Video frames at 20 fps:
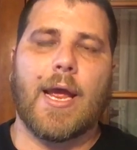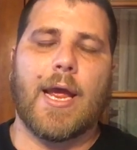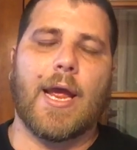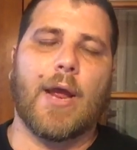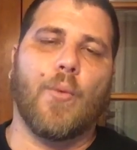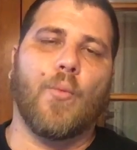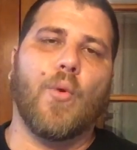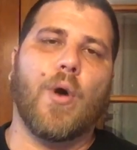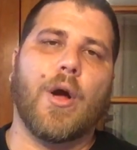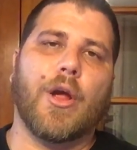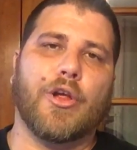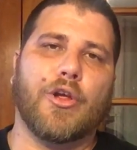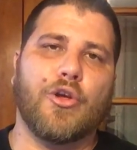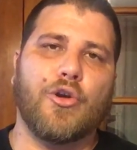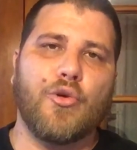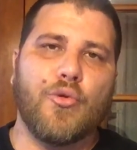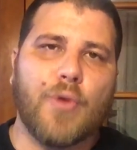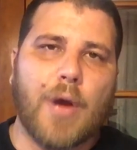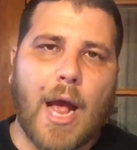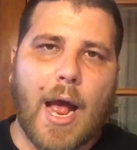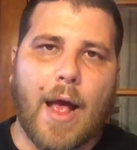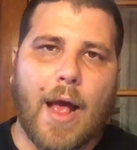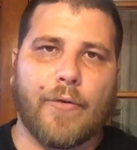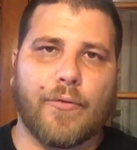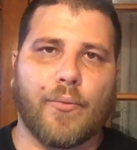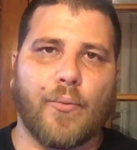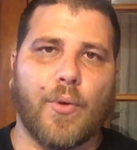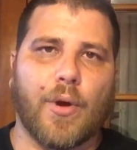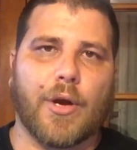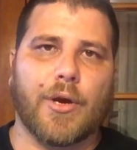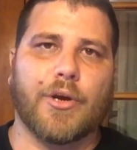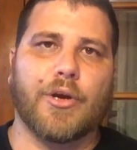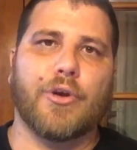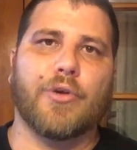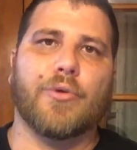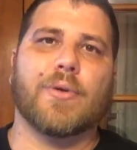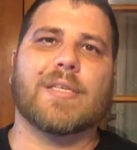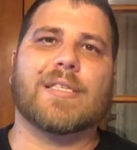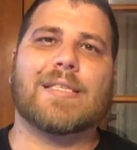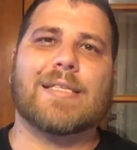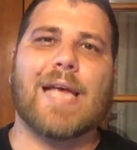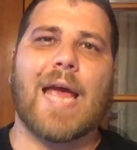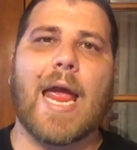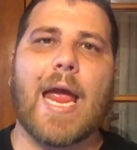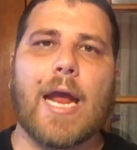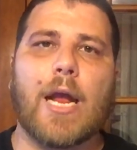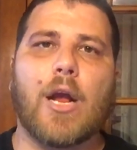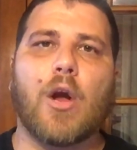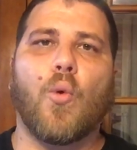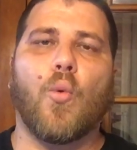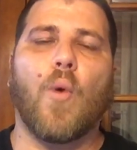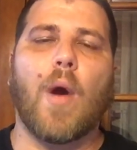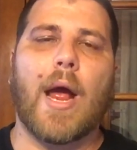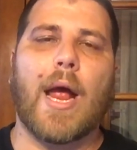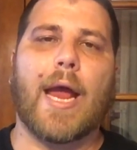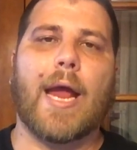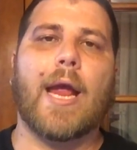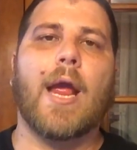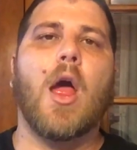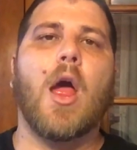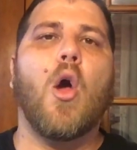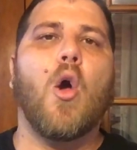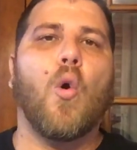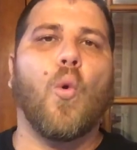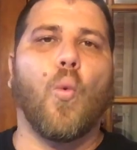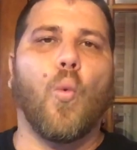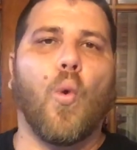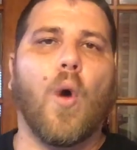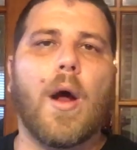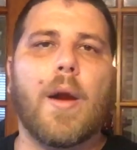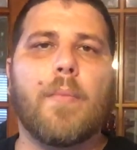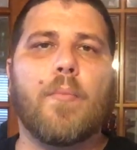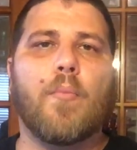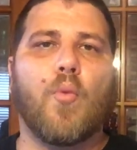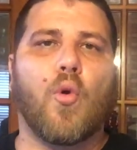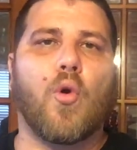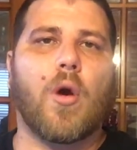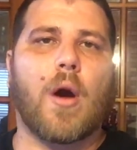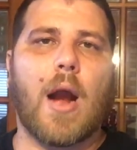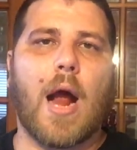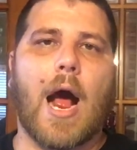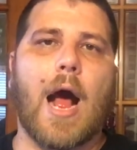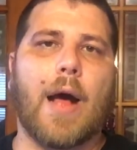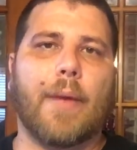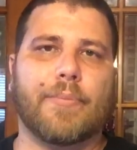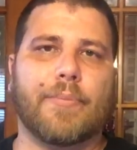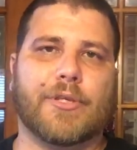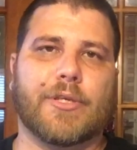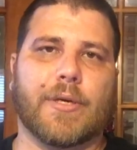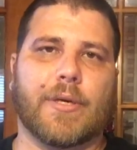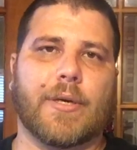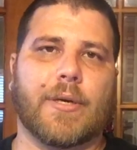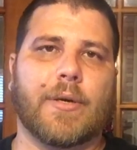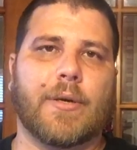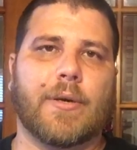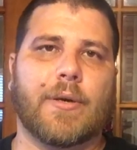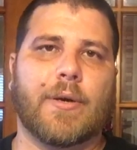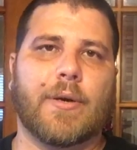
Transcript: And what you guys want to do is take away one more option.